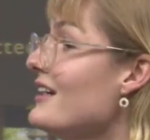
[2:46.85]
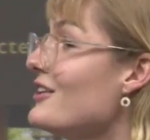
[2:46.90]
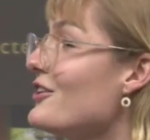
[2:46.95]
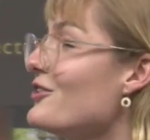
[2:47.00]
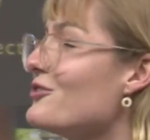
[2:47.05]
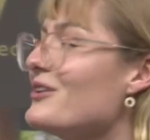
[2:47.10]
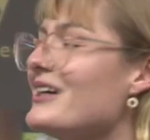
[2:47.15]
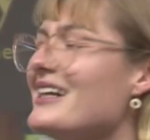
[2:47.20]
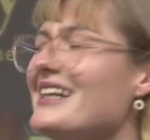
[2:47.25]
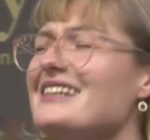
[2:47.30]

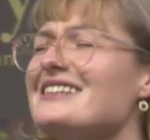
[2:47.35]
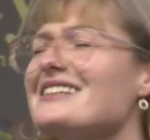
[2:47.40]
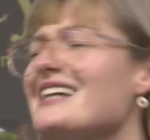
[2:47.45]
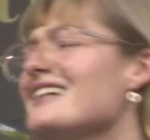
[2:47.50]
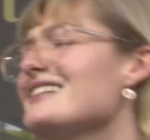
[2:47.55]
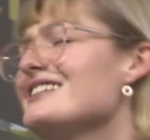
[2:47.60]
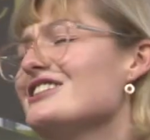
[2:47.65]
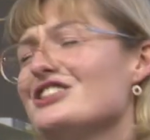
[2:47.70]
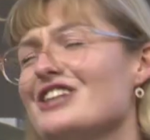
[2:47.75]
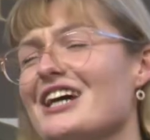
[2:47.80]
that really
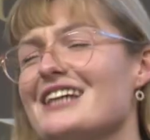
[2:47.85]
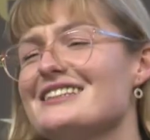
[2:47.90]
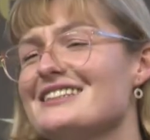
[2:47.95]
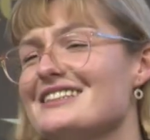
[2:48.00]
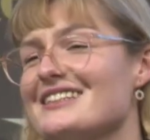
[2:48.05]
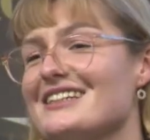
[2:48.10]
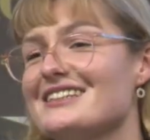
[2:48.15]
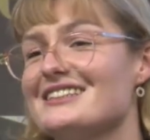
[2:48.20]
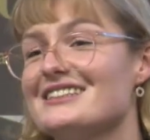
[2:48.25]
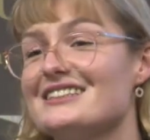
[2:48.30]
does
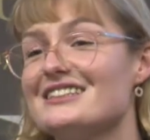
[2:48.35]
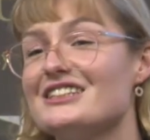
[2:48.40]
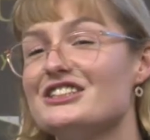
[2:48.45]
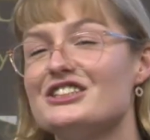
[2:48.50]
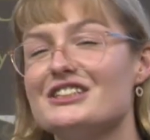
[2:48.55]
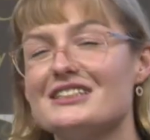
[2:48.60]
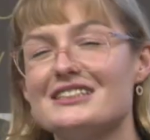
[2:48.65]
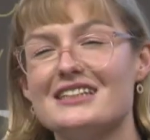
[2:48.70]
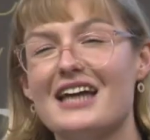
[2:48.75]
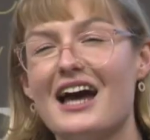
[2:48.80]
justice to
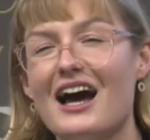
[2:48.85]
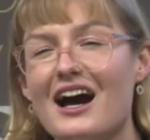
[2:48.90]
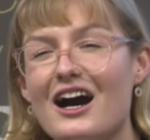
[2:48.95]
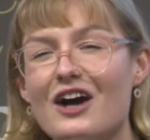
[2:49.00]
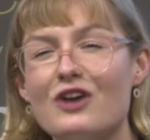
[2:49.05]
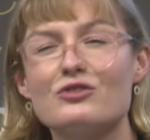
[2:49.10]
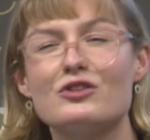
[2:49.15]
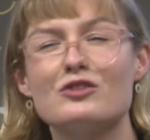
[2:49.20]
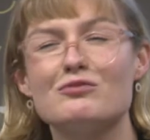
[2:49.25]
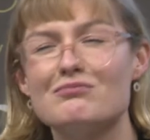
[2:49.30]
just
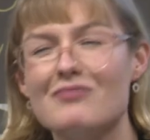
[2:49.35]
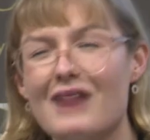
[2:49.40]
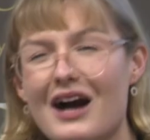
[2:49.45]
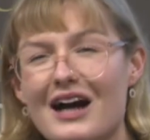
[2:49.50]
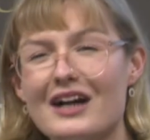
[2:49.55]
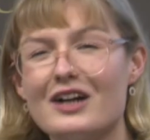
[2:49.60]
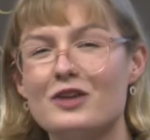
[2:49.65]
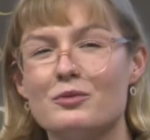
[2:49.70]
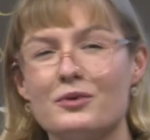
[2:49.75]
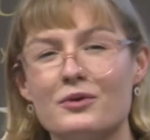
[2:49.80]
how
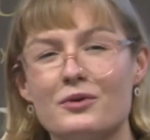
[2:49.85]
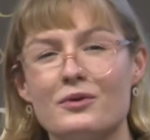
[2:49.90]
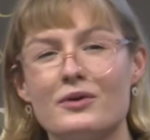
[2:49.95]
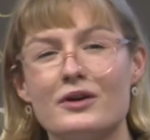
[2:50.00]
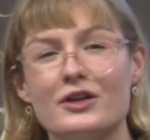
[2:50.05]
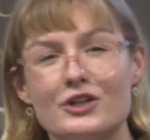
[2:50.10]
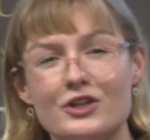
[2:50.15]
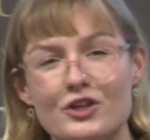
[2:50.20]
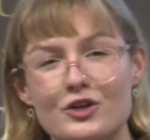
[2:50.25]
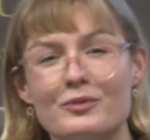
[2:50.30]

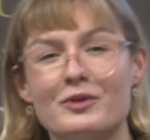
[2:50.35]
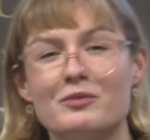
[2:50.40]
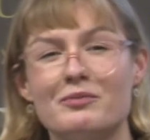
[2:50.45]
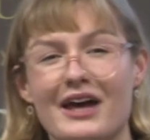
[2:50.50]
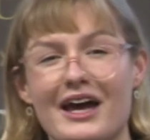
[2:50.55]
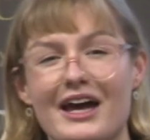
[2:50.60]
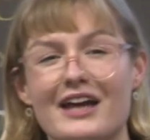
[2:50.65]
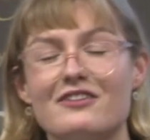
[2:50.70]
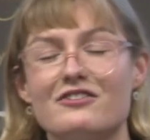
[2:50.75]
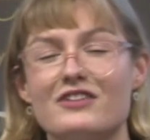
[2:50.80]
remarkable human
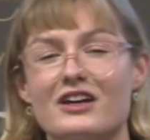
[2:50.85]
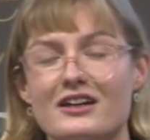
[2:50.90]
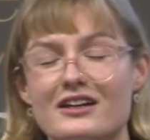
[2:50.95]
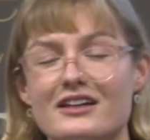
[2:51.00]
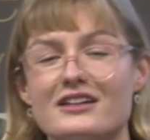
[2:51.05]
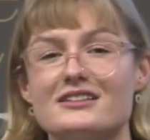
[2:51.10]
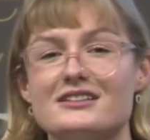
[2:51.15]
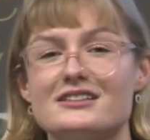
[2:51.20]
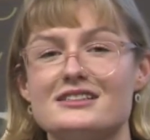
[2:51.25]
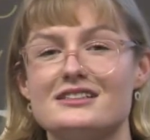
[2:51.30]
behavior
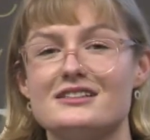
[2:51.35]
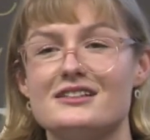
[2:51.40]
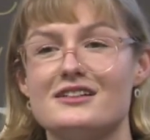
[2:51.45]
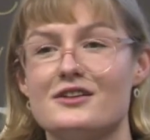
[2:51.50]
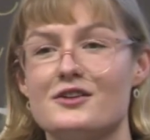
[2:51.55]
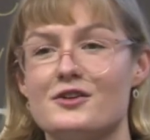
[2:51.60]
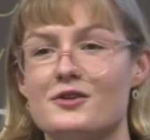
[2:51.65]
is.